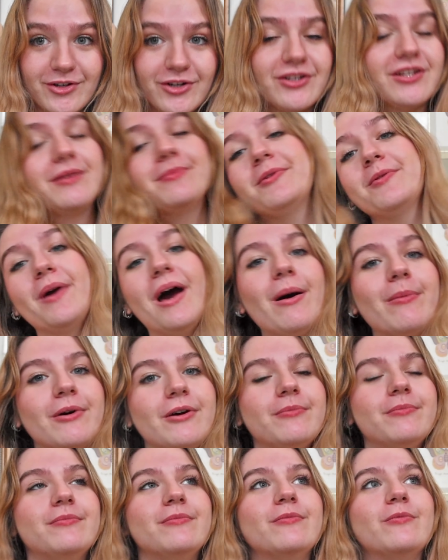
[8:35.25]
her debut
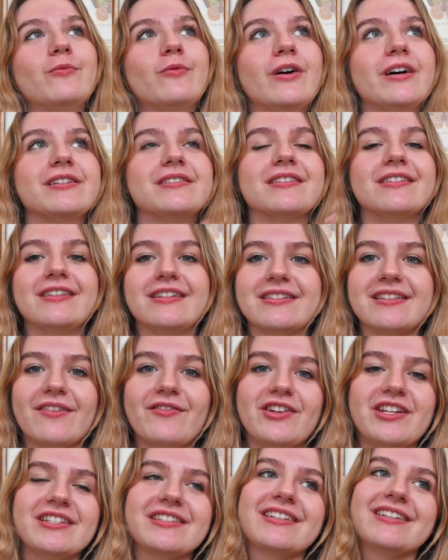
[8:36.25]
album was in the
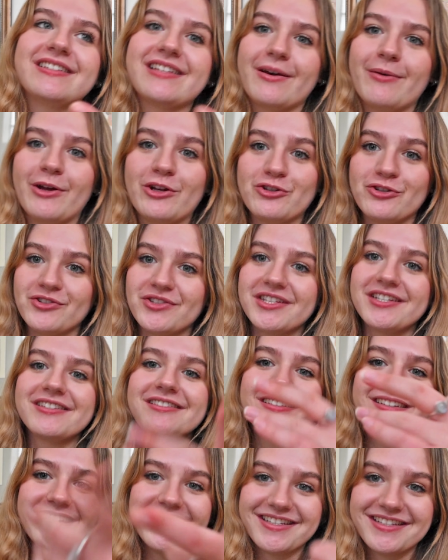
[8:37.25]
70s. Is that why I chose
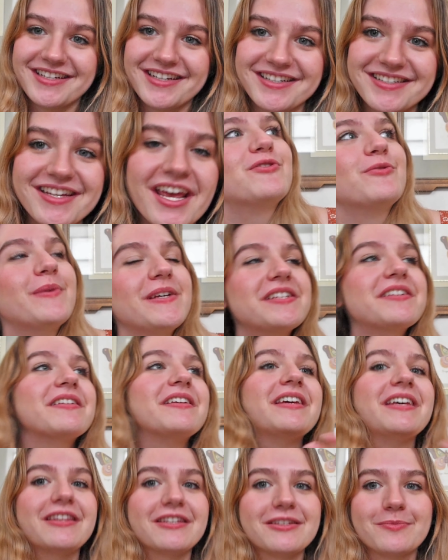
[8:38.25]
this? Yes, it is. So
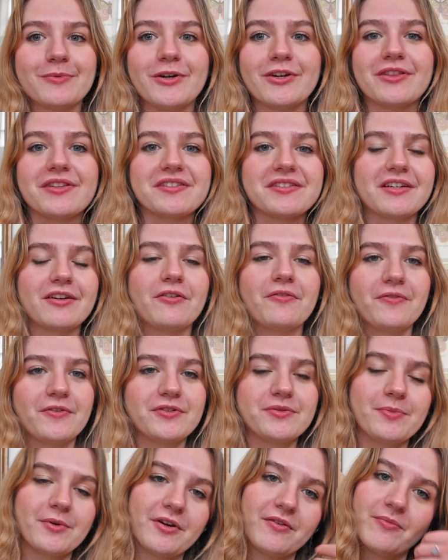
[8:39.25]
basically in this book, this is, like, her
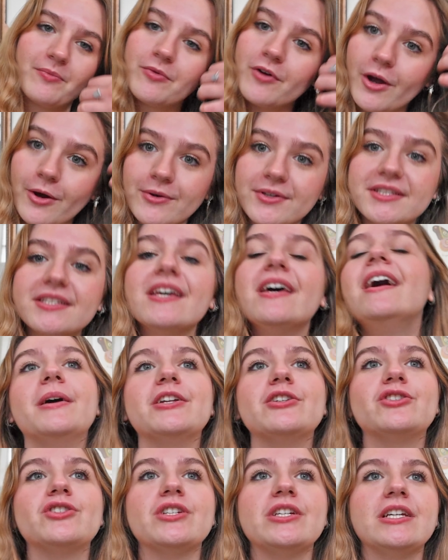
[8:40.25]
first book of prose,
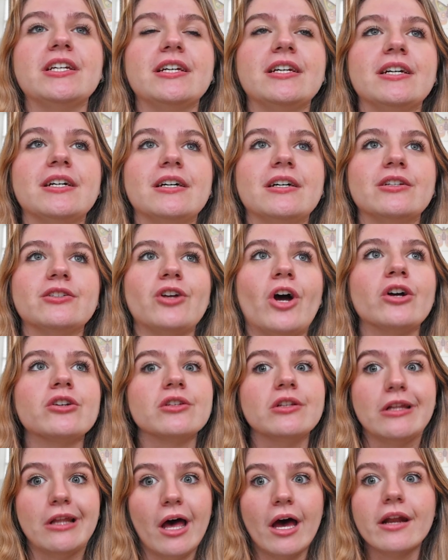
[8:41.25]
and she talks
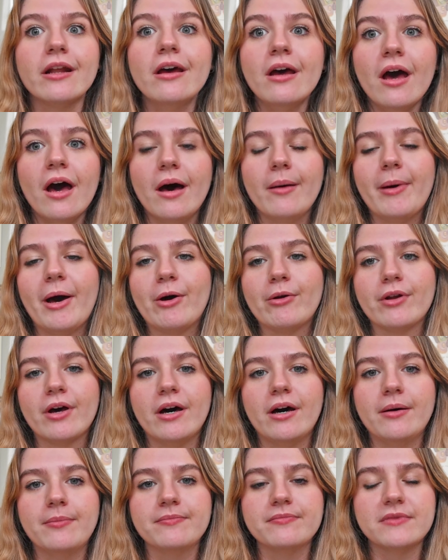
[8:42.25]
a lot about
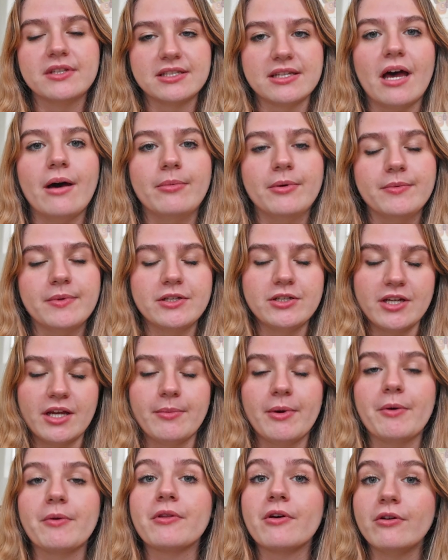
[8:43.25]
this album that she came
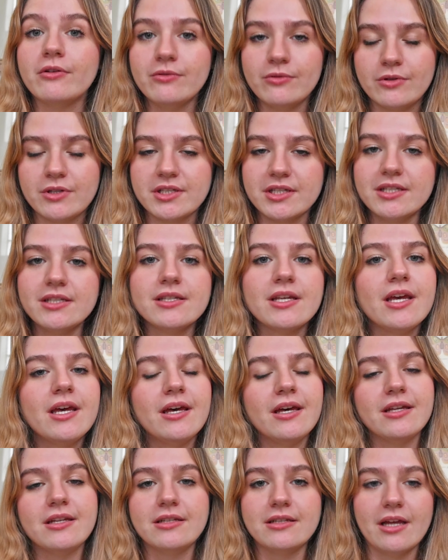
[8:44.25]
out with called Horses
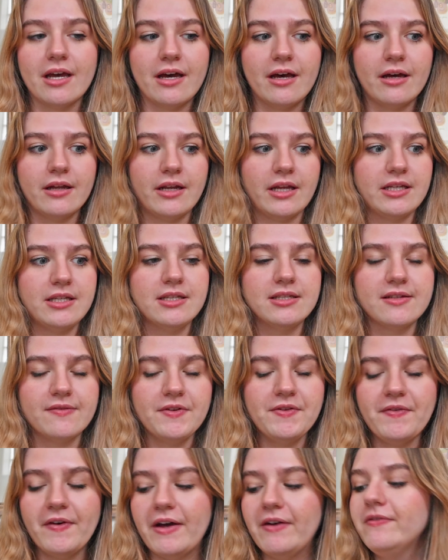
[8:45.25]
in
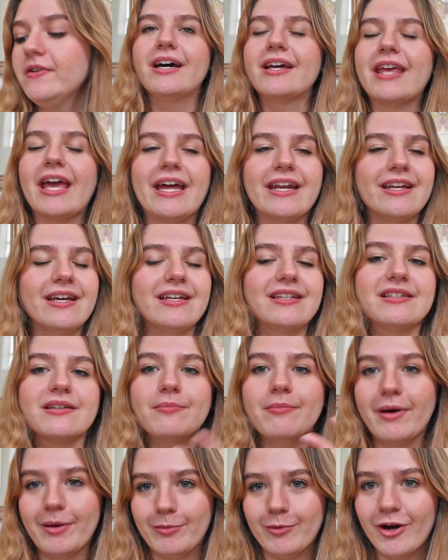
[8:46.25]
1975. Again, it's a
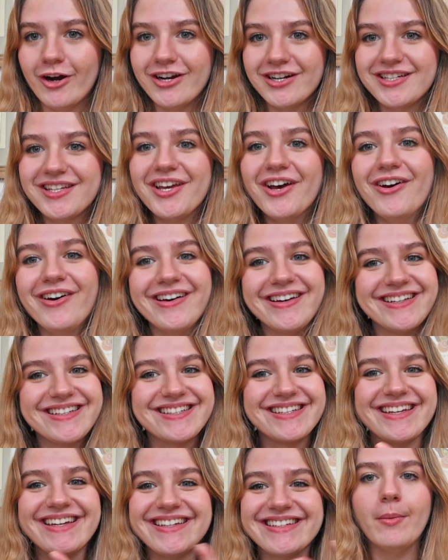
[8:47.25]
memoir, so
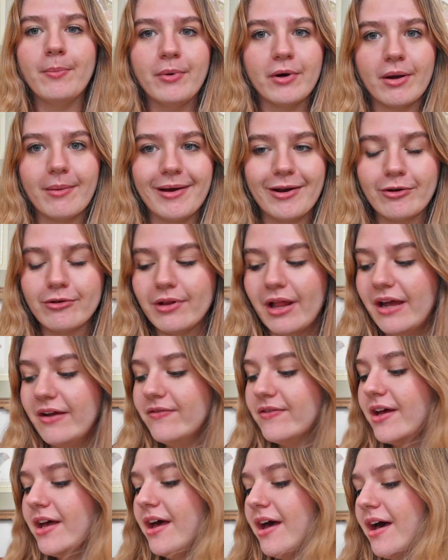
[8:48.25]
it's a book about her life.